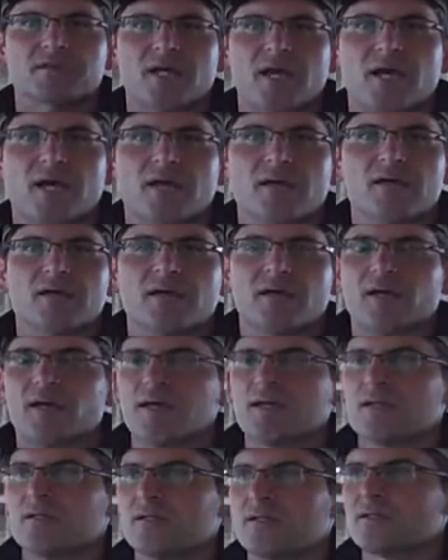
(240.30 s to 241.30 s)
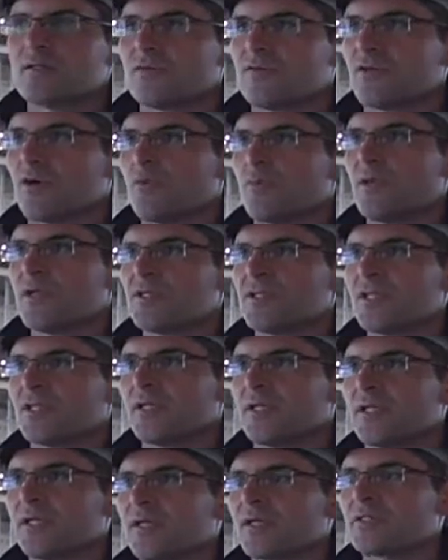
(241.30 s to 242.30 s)
day, and some of our outpatient
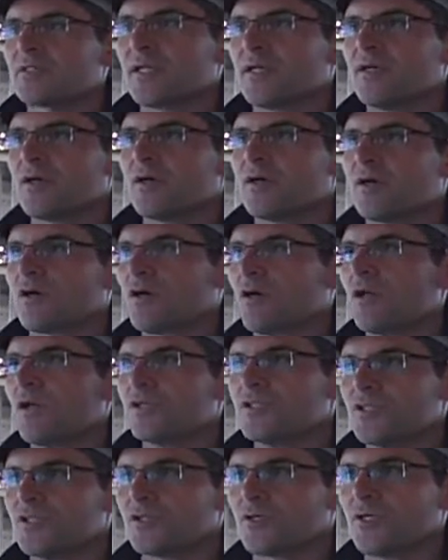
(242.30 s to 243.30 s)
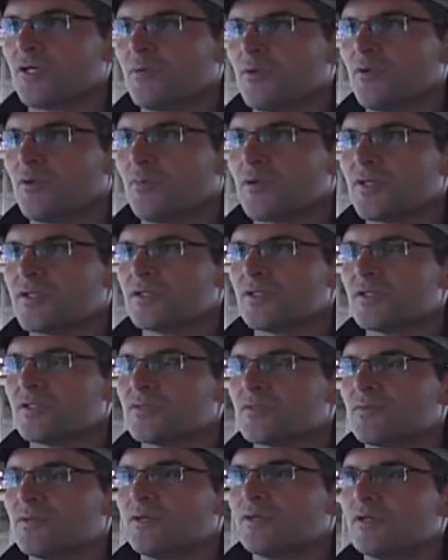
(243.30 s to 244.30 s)
clinics and our oncology or chemo
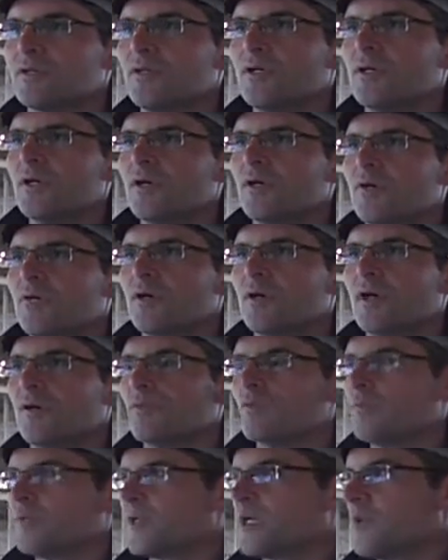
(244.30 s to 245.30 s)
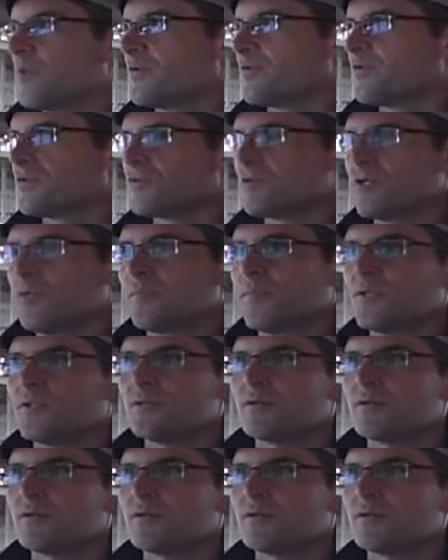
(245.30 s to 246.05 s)
patients will be coming for treatment.